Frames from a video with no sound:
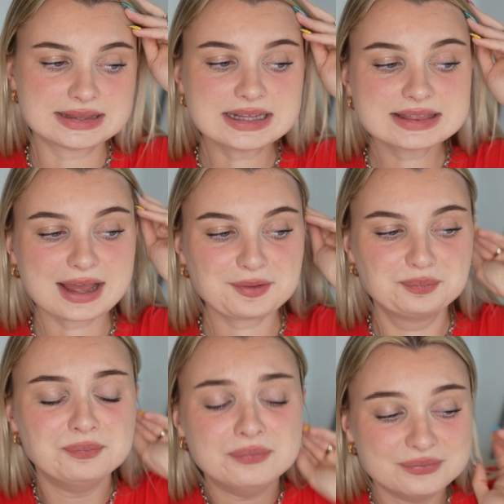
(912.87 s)
I think
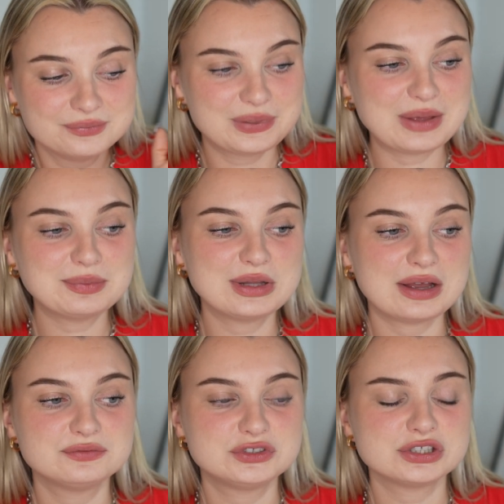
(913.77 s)
that people
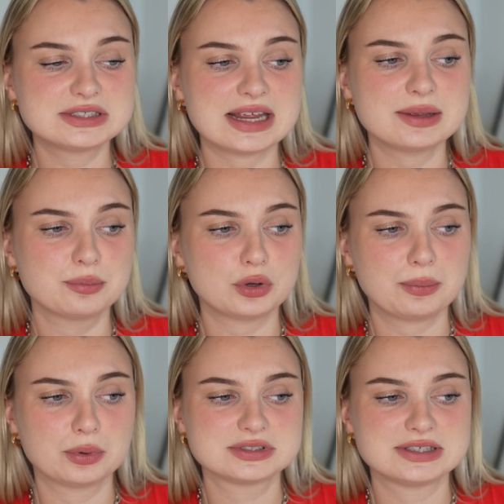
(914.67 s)
have just taken
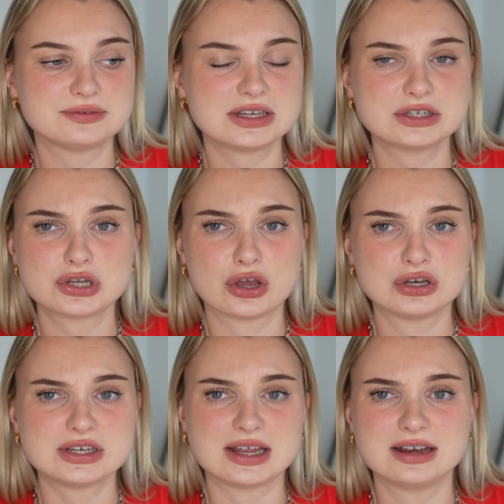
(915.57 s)
body positivity and
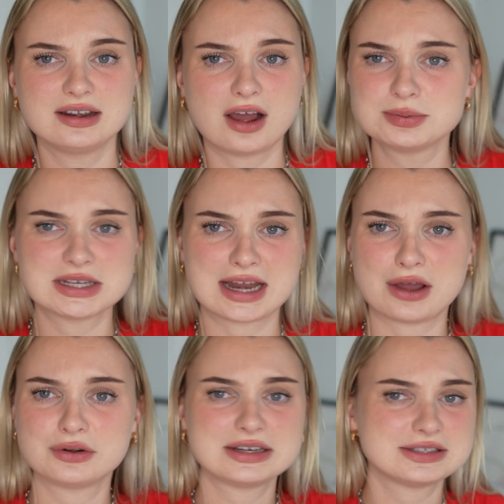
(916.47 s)
turned it upside
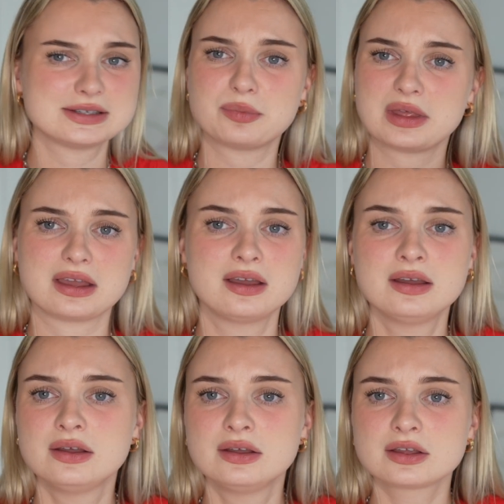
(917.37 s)
down into something
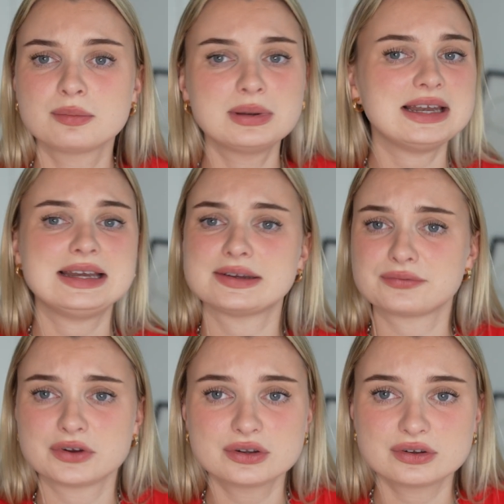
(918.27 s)
completely
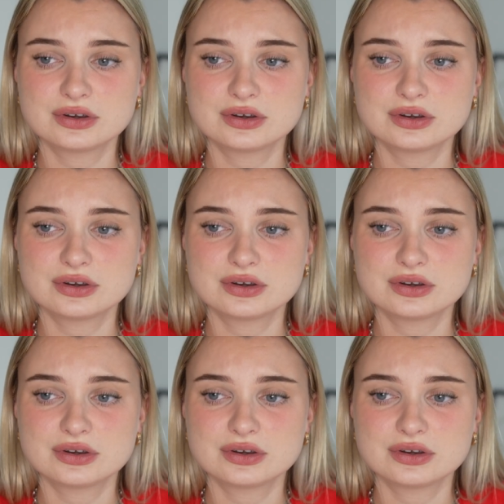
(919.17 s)
different.